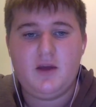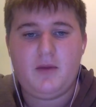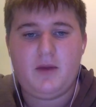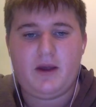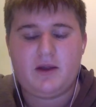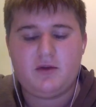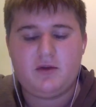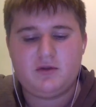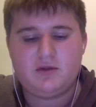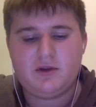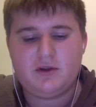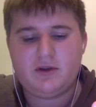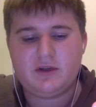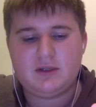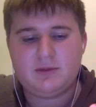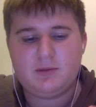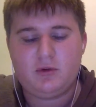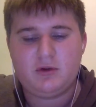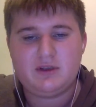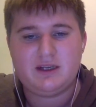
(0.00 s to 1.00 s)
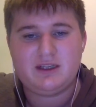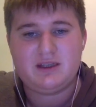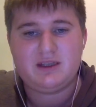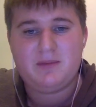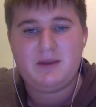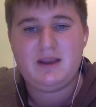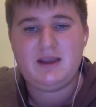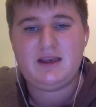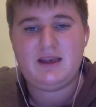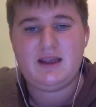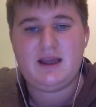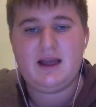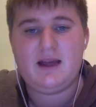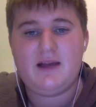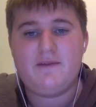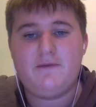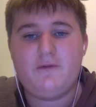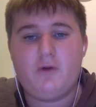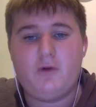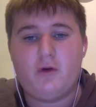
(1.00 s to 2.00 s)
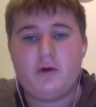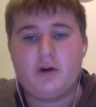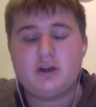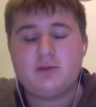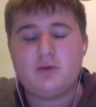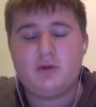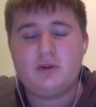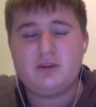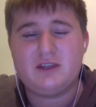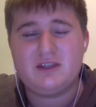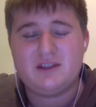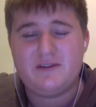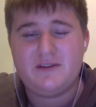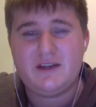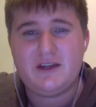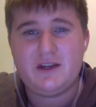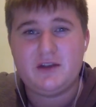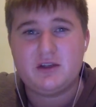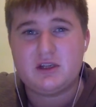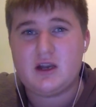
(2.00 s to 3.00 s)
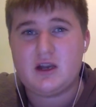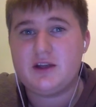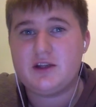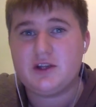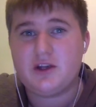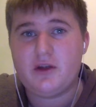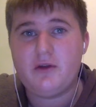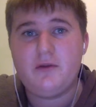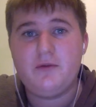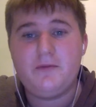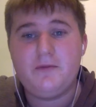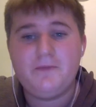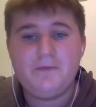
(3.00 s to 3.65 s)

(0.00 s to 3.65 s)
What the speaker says: I can also export it as a PDF or export it as a video slideshow.